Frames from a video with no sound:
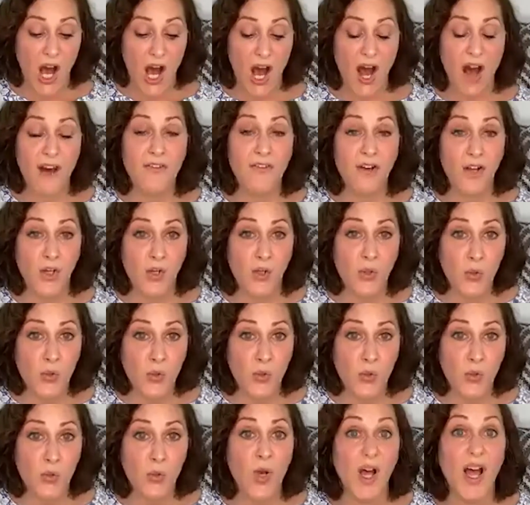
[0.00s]
of
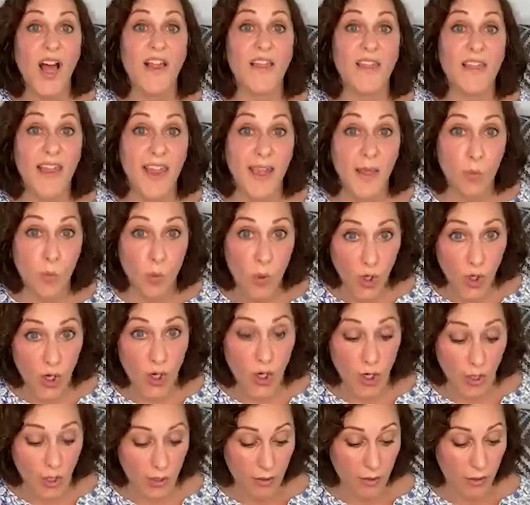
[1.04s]
who they
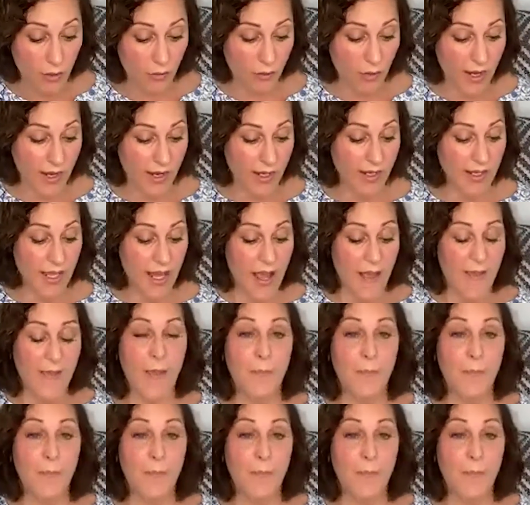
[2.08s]
were, all right?